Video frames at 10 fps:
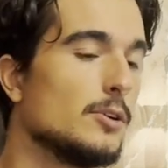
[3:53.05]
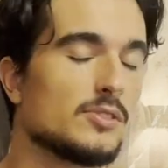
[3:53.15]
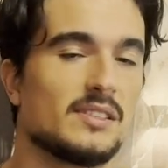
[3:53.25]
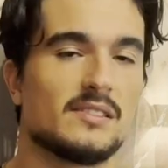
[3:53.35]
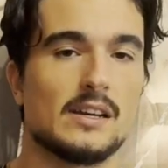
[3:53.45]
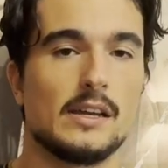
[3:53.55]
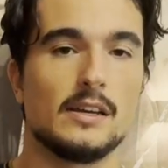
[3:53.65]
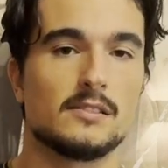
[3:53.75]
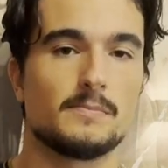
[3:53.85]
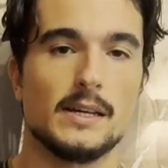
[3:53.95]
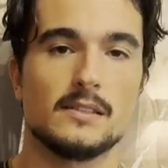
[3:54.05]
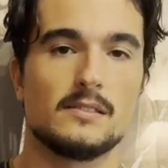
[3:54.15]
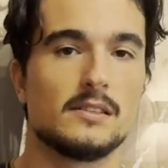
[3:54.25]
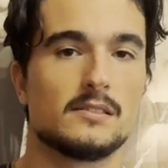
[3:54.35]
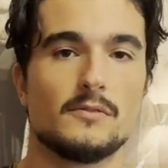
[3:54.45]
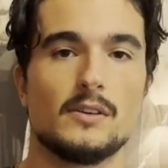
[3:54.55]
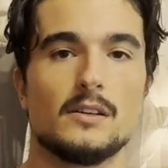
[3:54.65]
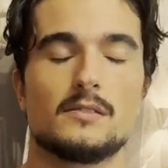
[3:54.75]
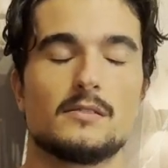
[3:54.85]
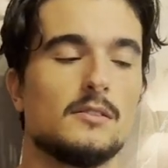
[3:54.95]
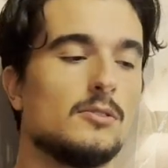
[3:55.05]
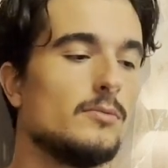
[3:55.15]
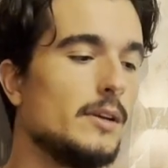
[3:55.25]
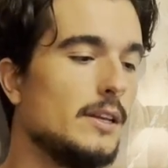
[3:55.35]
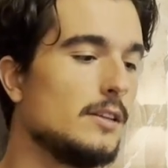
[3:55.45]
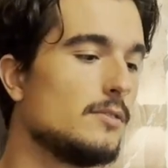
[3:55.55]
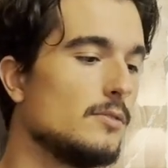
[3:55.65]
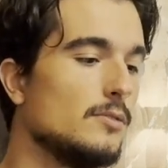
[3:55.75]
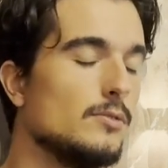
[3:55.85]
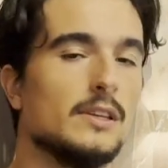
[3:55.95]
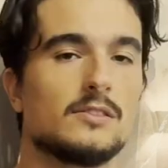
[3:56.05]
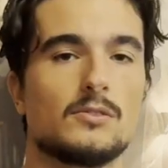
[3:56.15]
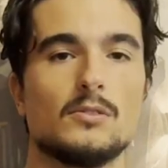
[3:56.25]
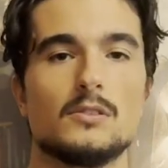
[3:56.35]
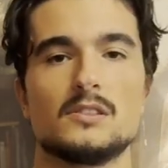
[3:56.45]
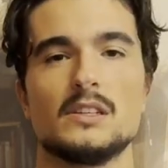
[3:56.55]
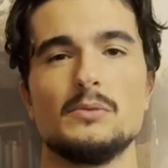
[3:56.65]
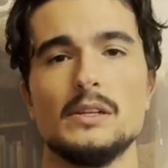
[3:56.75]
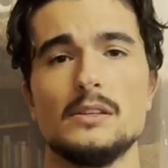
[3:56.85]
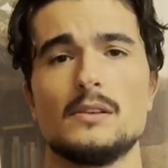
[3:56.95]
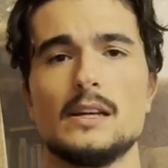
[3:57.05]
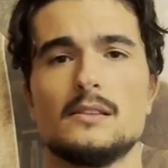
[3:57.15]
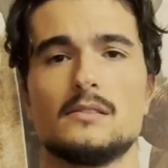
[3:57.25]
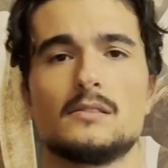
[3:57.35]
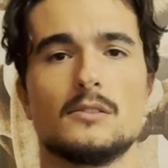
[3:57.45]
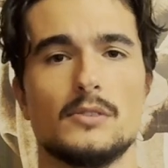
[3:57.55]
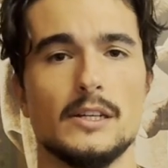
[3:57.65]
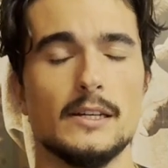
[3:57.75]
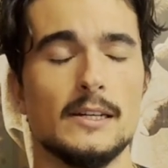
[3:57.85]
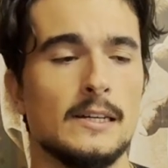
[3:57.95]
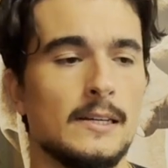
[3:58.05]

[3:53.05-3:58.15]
society expects this of us, so we need to do this course and we need to get this degree.